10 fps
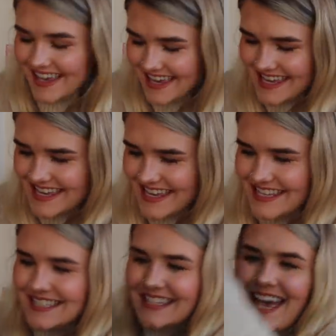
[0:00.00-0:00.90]
it
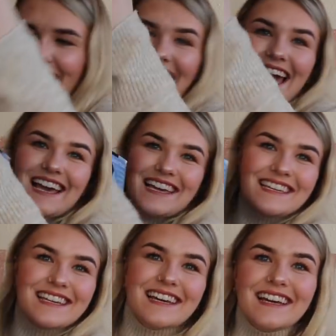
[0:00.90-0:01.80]
is
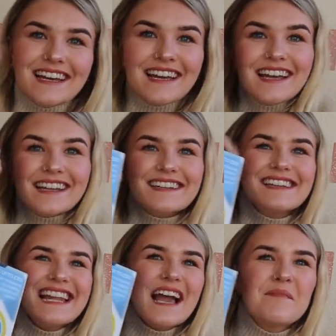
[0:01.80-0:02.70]
a
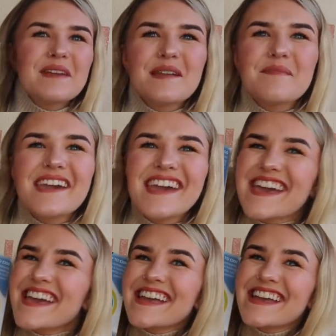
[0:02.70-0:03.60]
nappy
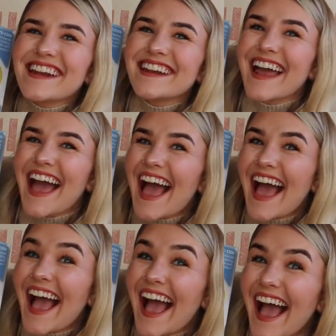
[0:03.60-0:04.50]
bin.
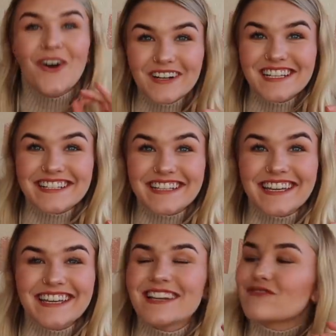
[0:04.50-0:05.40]

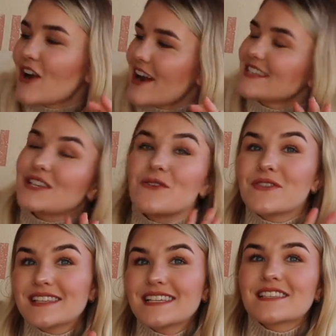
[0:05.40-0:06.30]
Honestly, right, so
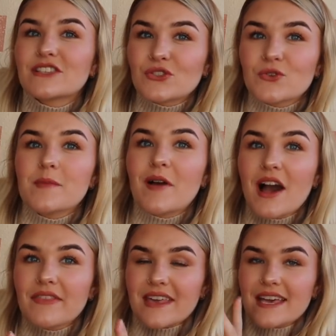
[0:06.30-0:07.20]
this is the story
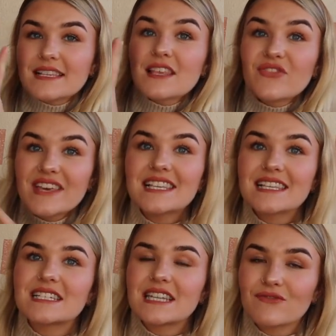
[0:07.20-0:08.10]
behind this. This
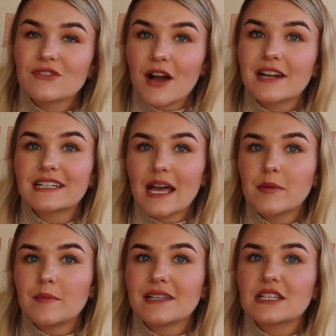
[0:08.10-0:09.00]
is a different kind of
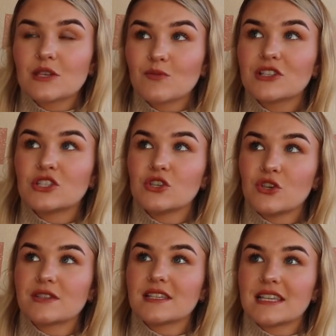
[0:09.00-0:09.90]
nappy bin to the ones you
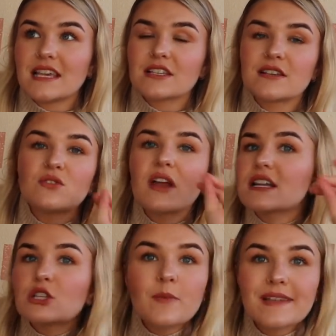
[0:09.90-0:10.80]
used to see. So it's not
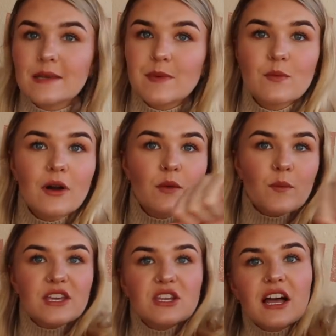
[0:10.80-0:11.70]
like a Tommy Tippy one
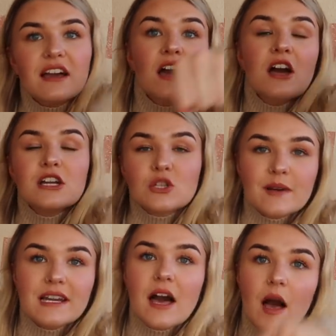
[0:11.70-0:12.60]
where you like
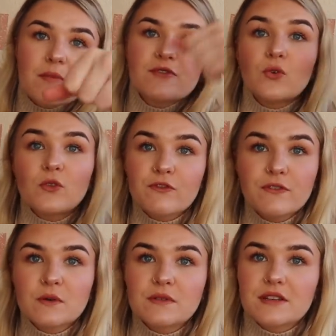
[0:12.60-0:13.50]
twiddle it up, you've got all the
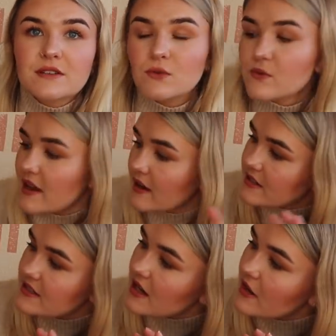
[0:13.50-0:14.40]
filters and all that kind
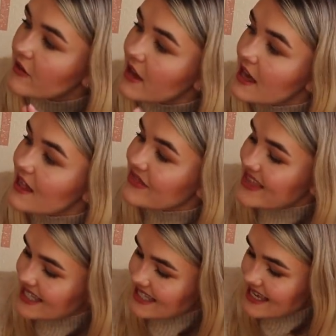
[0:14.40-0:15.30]
of stuff.
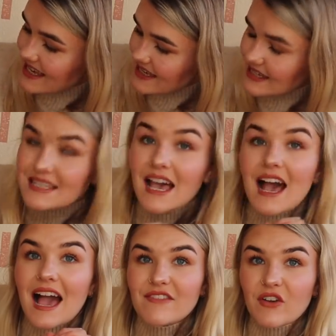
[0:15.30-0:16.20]
This is
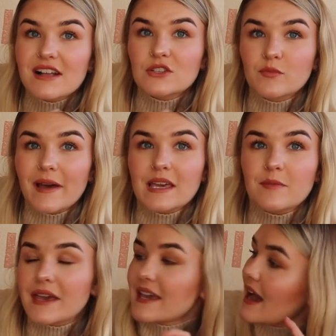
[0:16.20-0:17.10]
a Vital
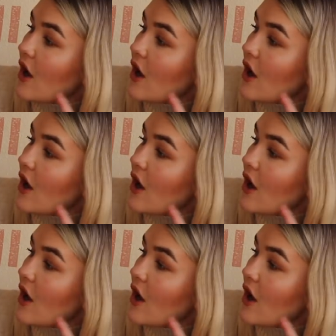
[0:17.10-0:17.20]
Baby